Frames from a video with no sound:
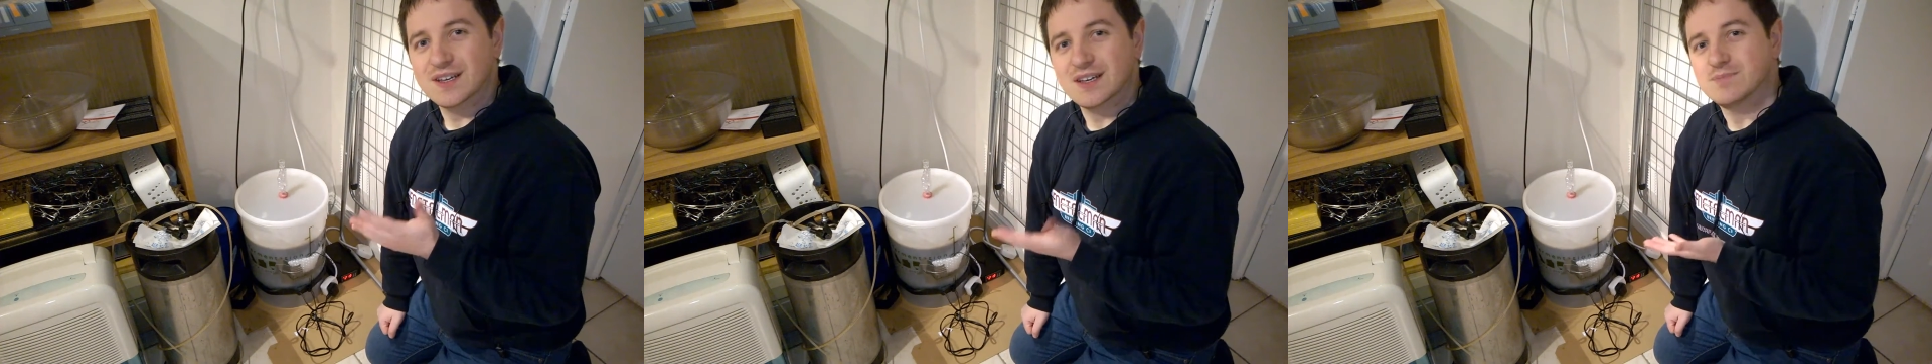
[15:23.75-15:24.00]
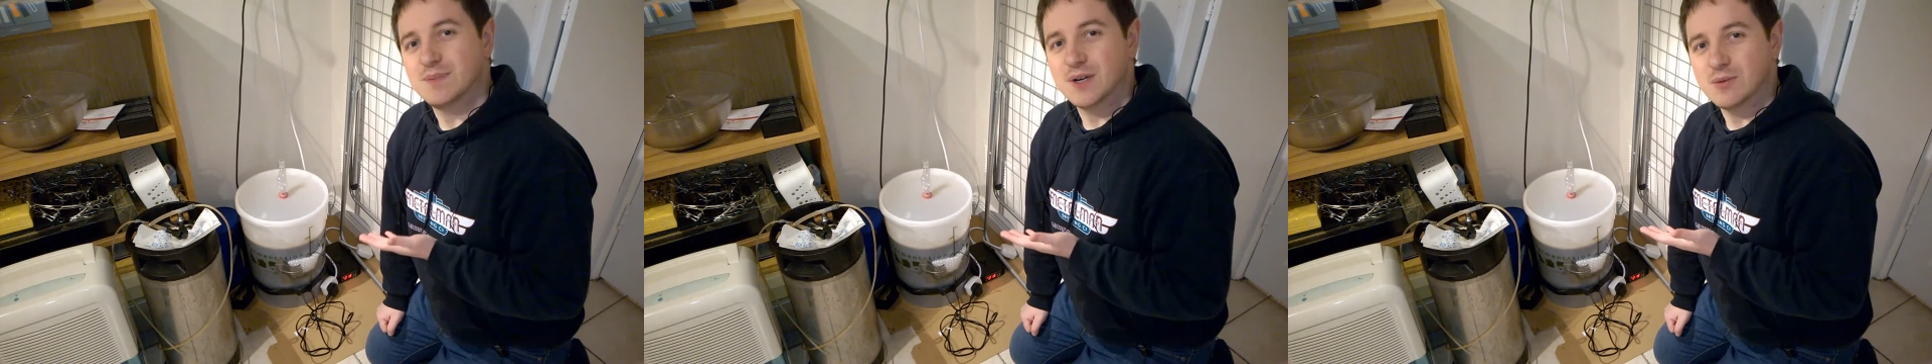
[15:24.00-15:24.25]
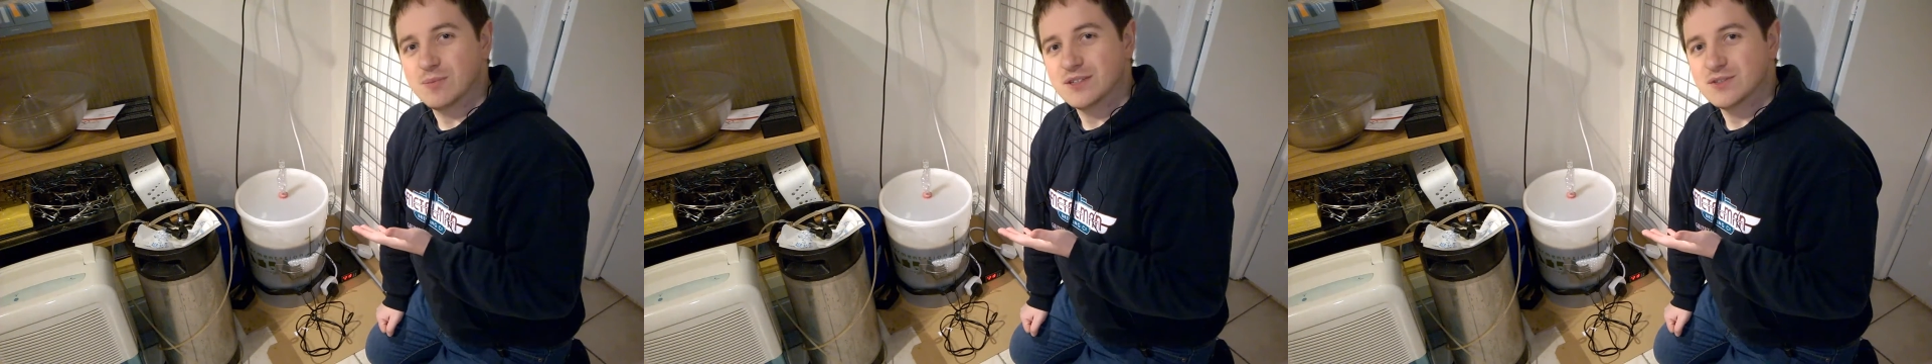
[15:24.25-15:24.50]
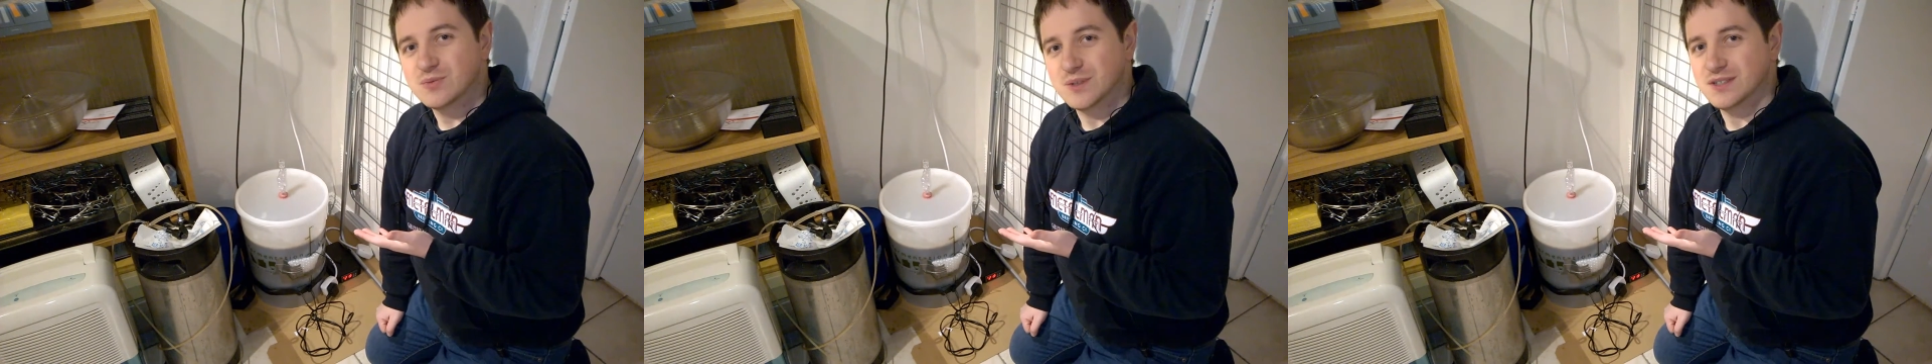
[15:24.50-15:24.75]

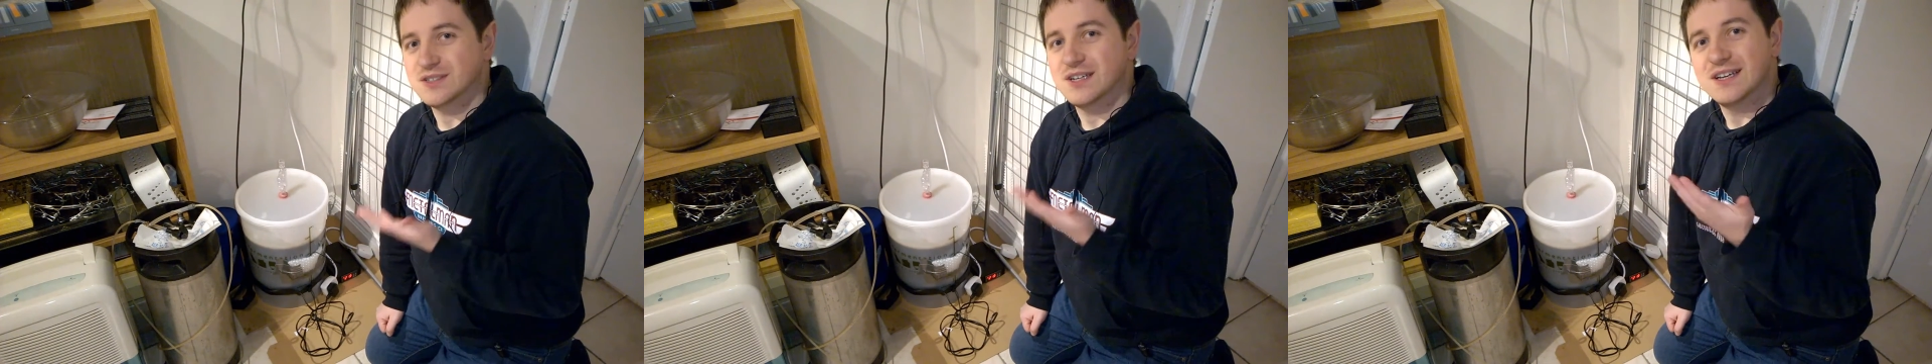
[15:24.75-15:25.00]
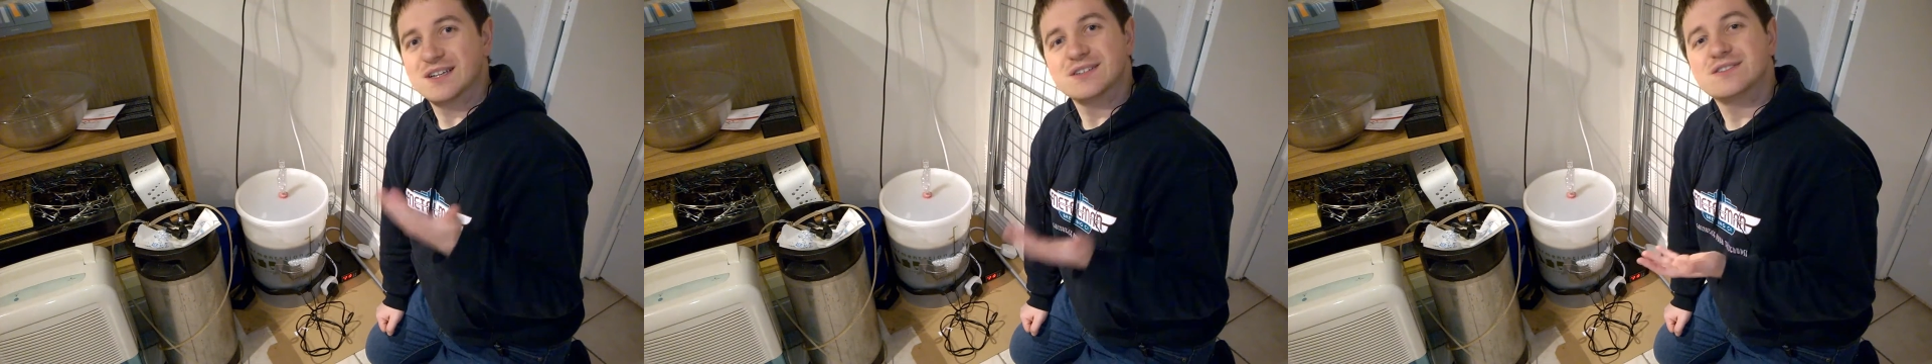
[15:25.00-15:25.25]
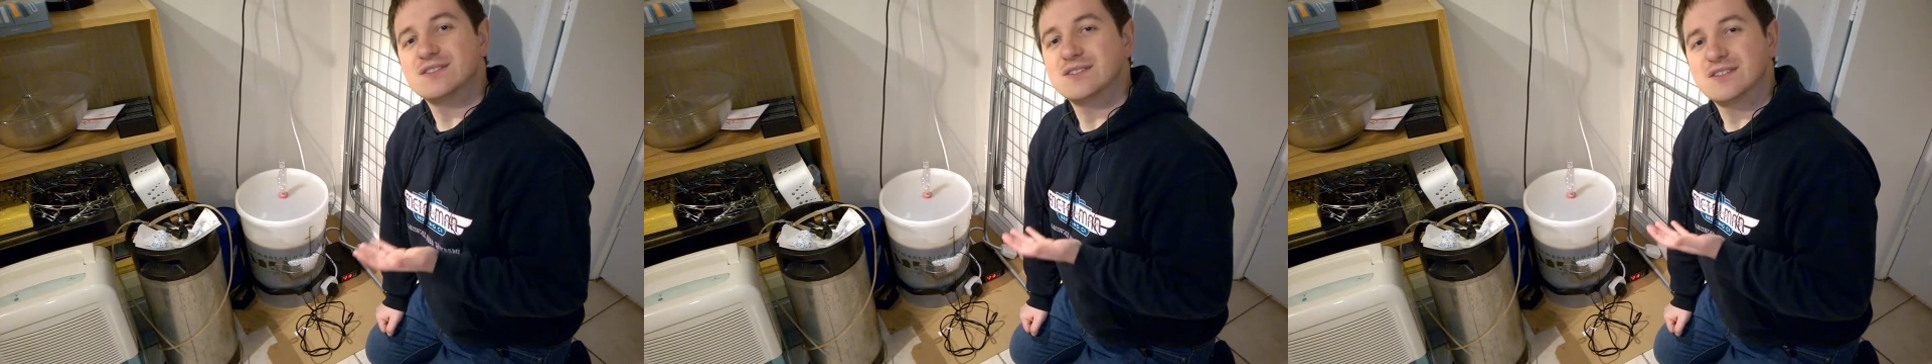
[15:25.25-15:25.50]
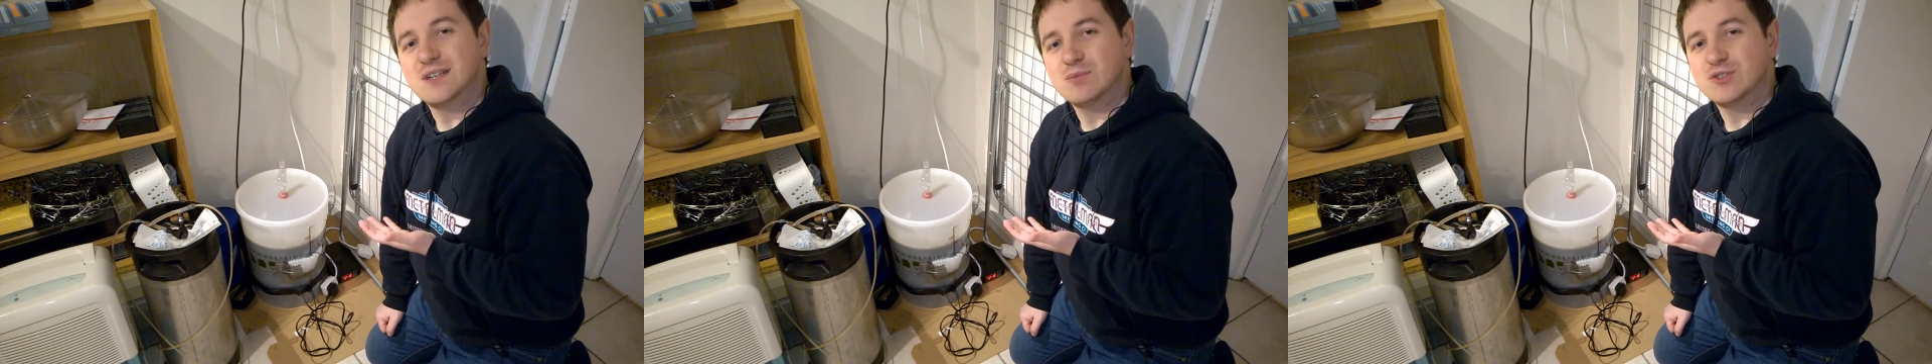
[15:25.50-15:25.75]
experiment with a
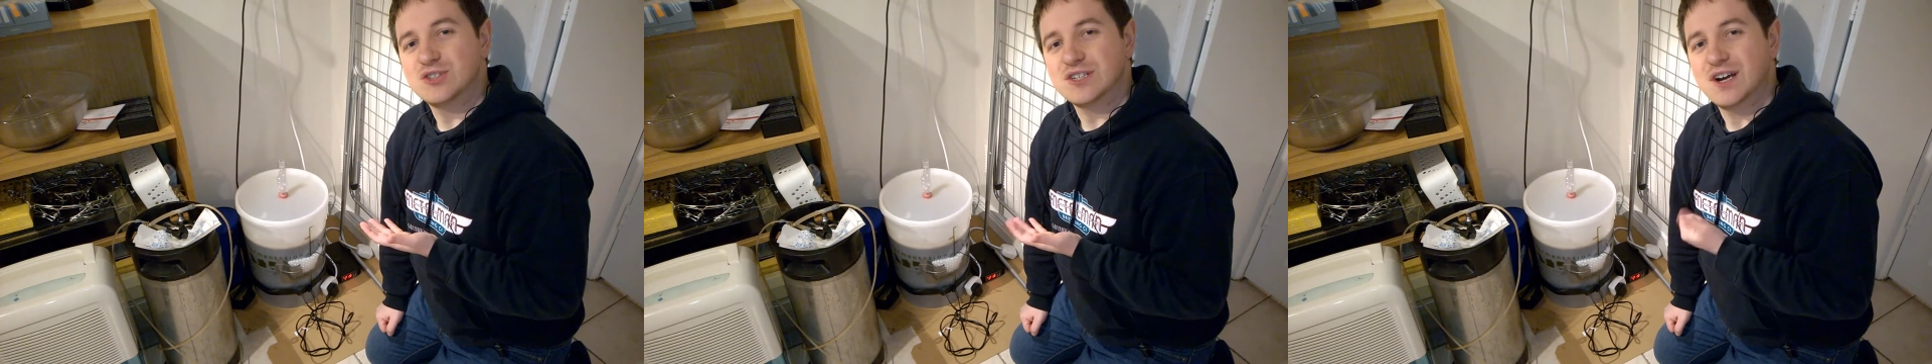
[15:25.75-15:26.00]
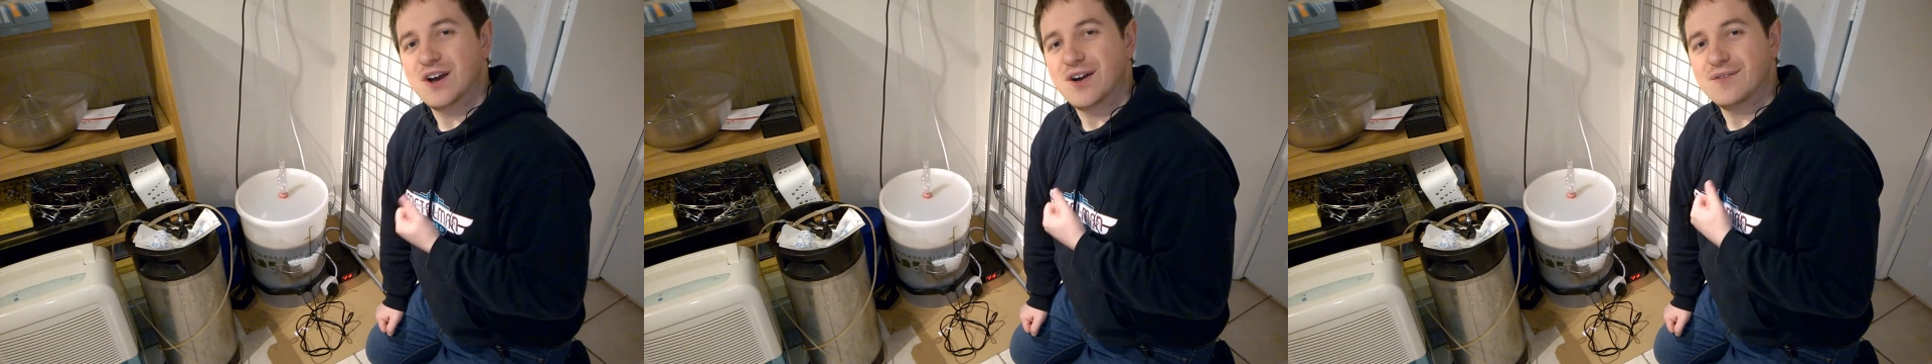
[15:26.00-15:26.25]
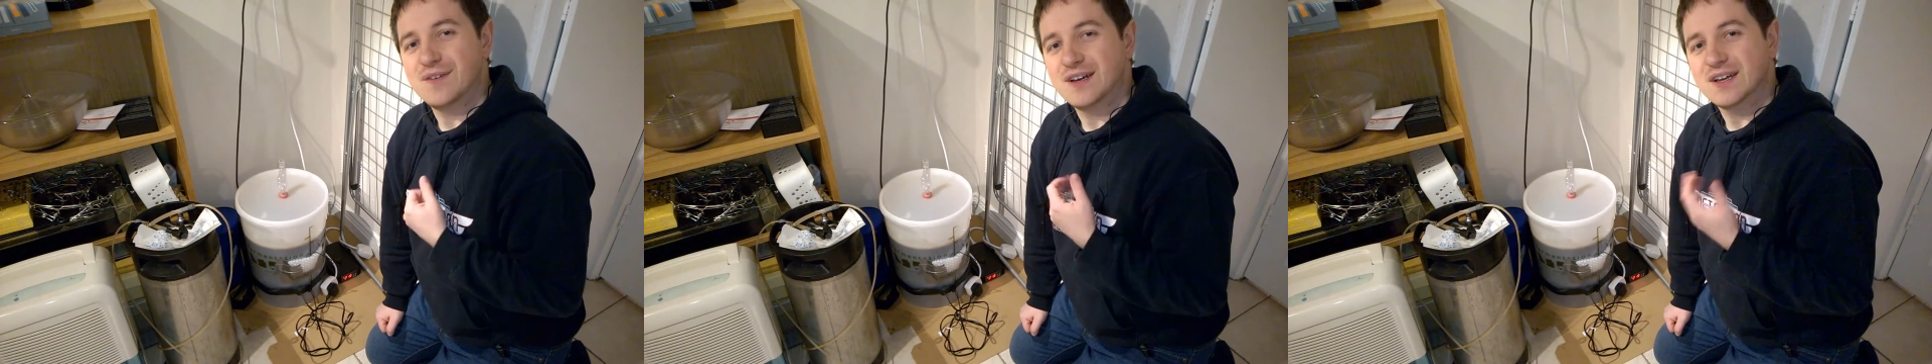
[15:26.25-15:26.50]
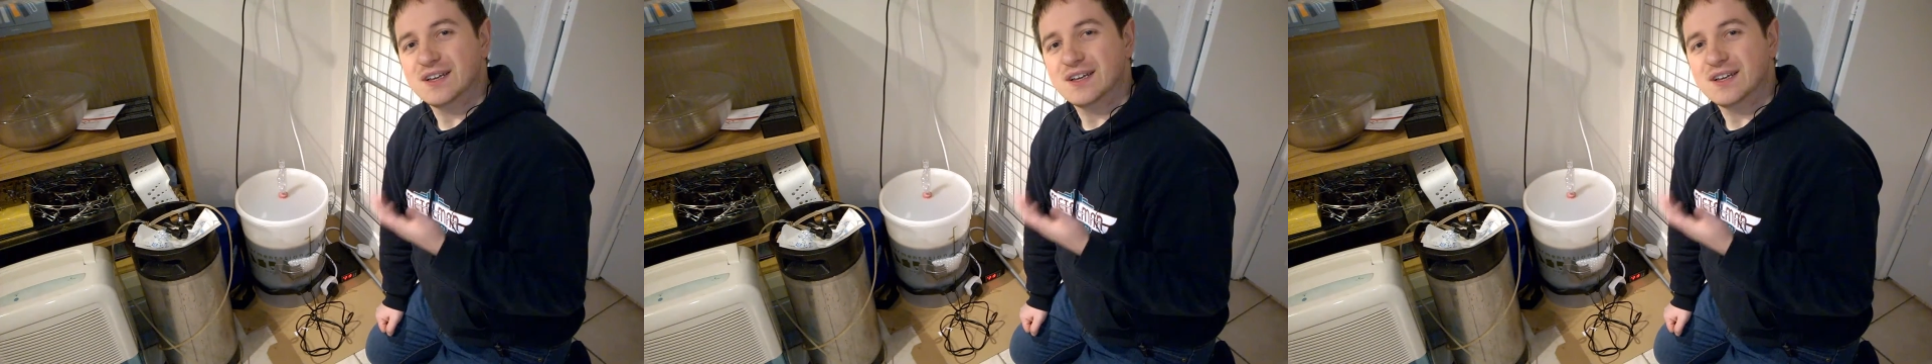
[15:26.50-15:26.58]
temperature of